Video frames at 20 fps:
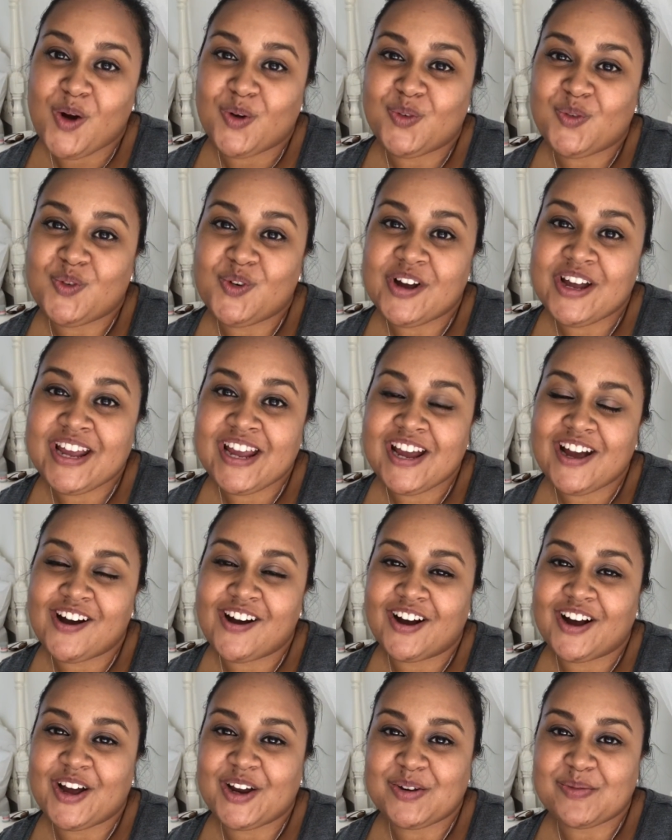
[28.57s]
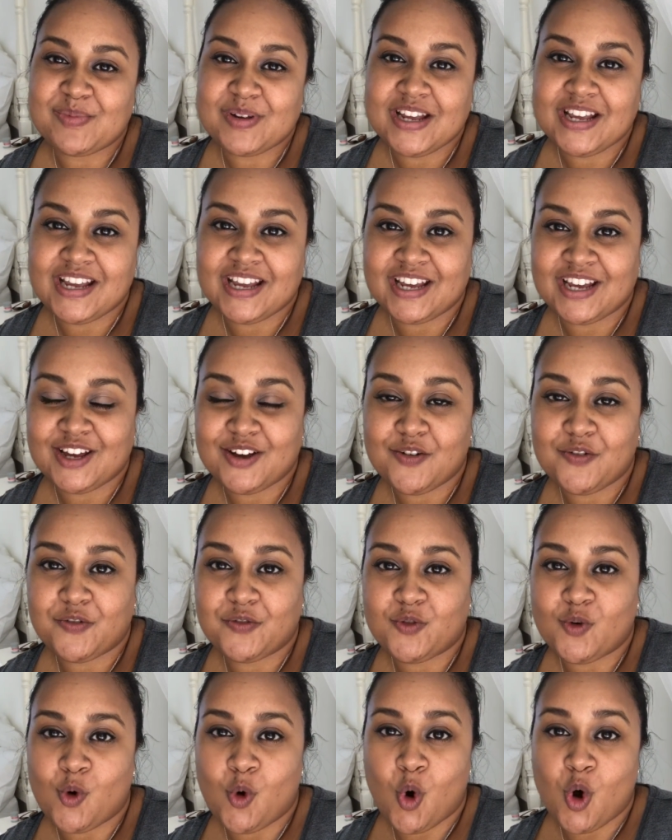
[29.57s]
We are going to be here
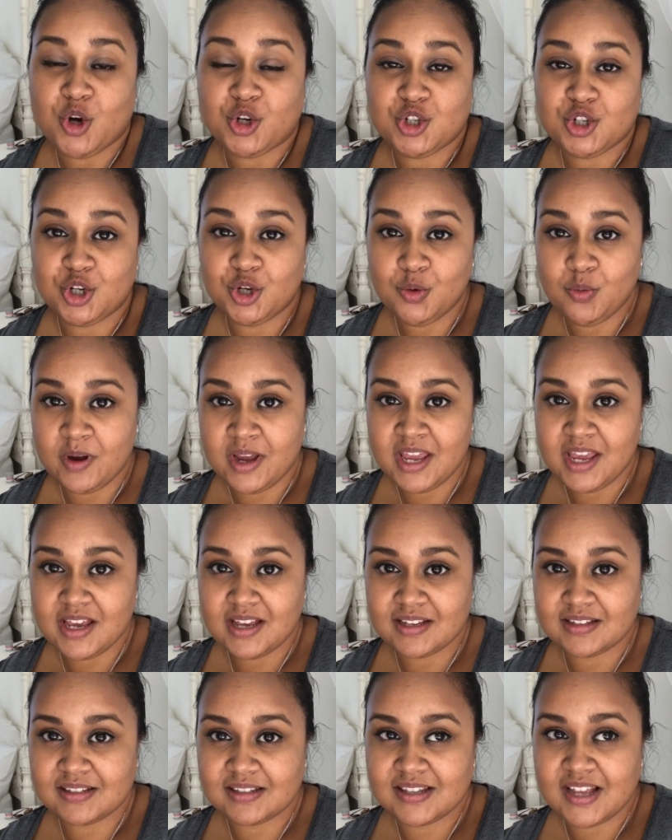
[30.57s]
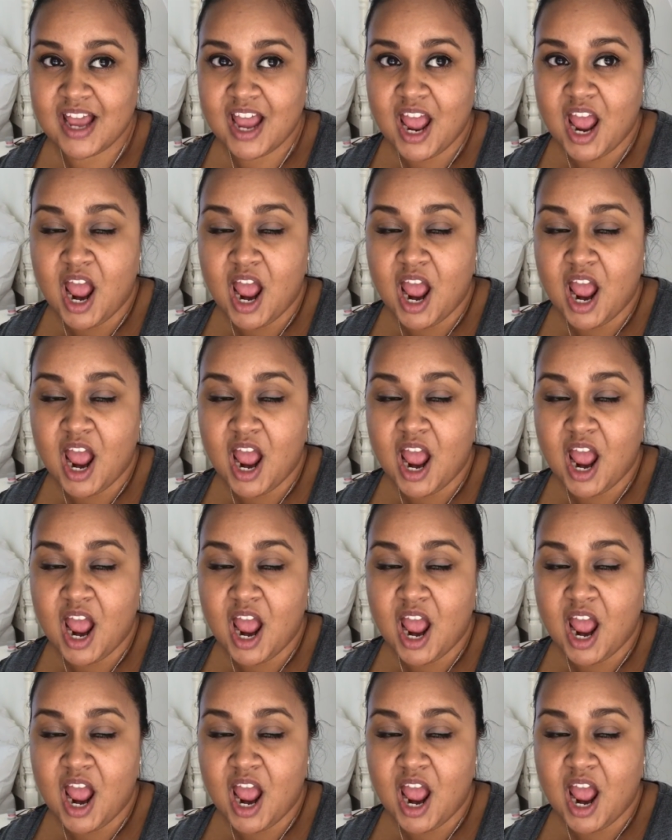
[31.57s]
for two weeks